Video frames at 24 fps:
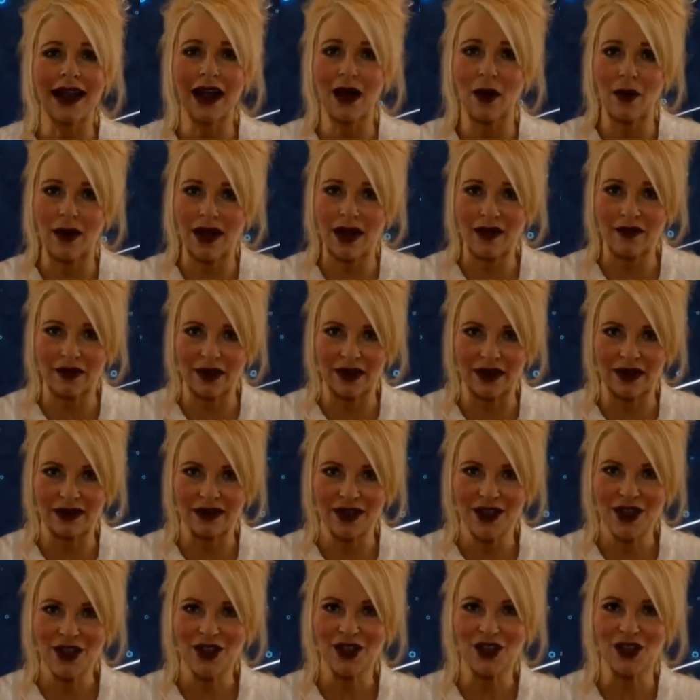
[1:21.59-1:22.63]
However,
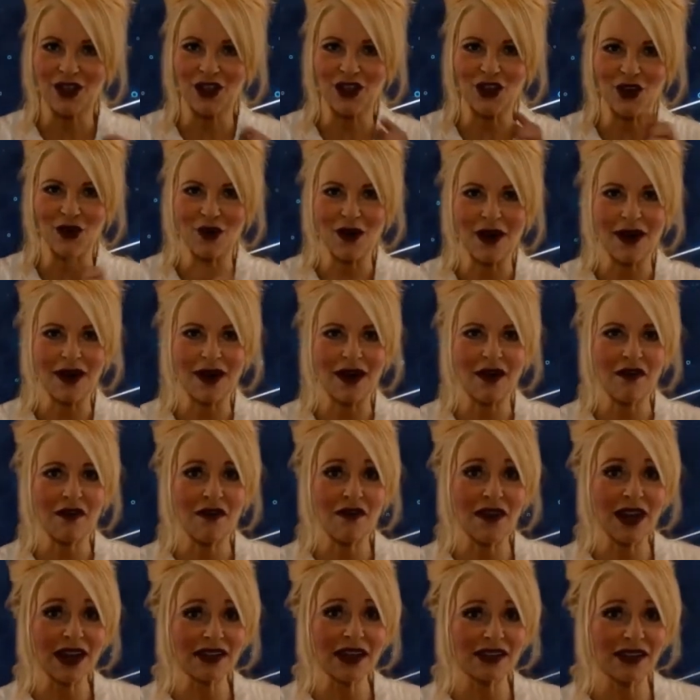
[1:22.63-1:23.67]
you are
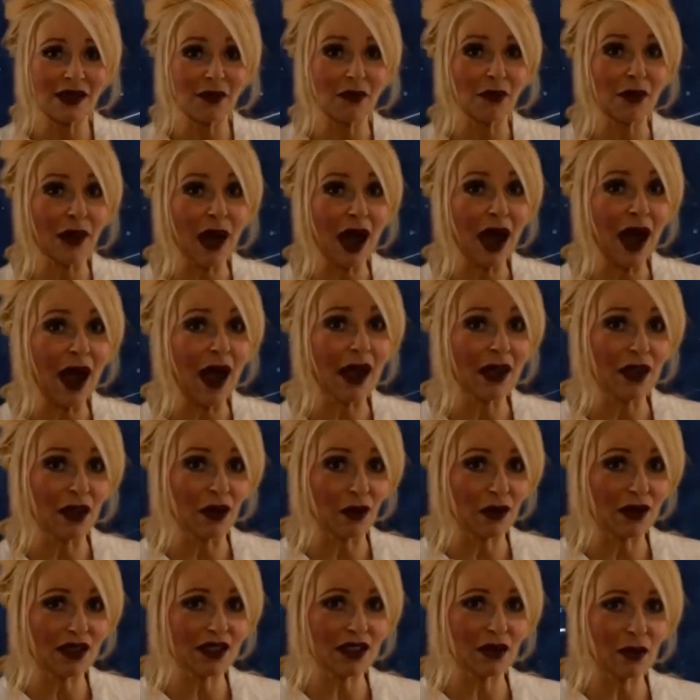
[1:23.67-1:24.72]
affected by
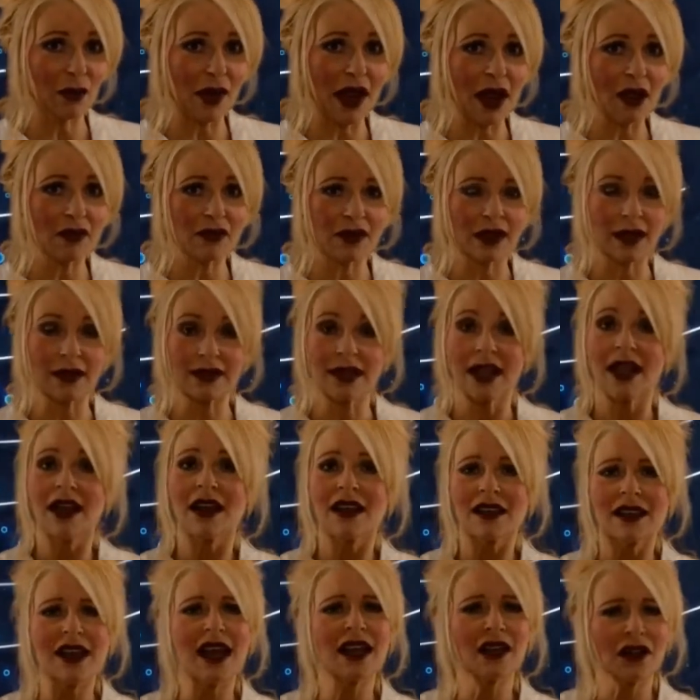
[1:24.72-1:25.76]
your surroundings
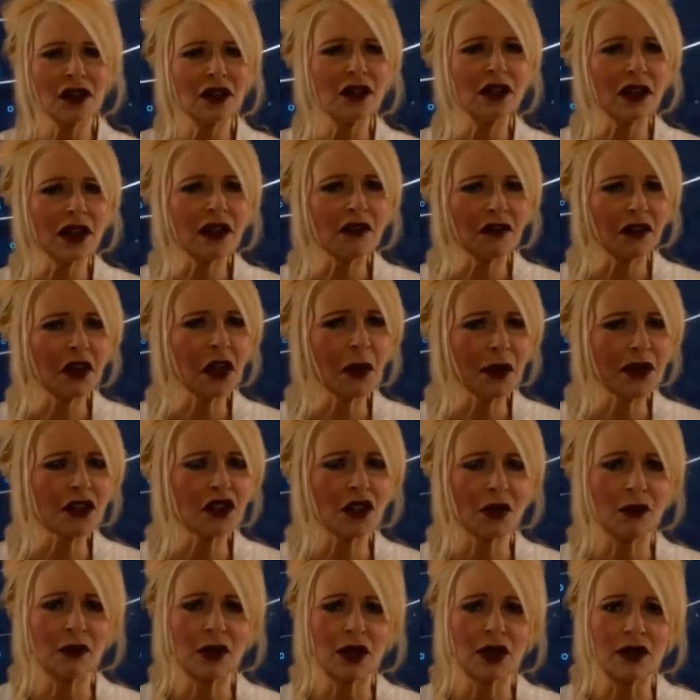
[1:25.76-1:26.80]
that could
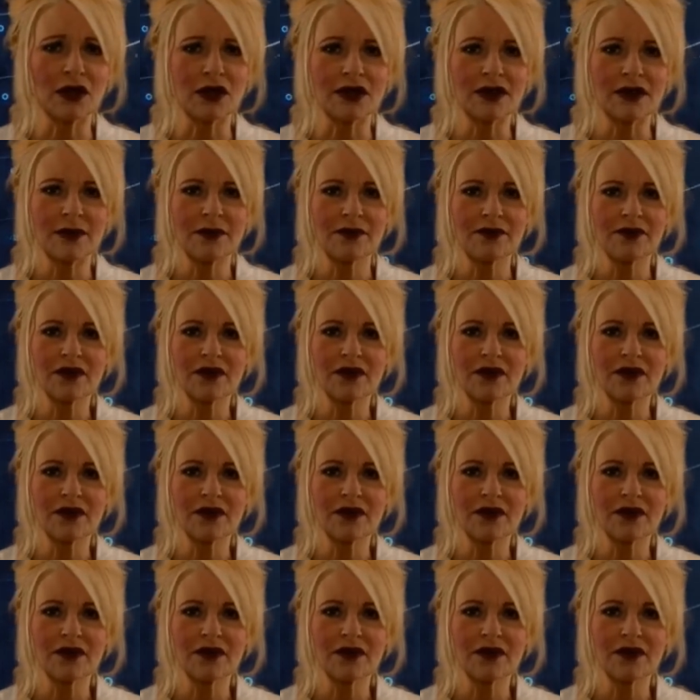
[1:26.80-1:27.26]
influence your moods.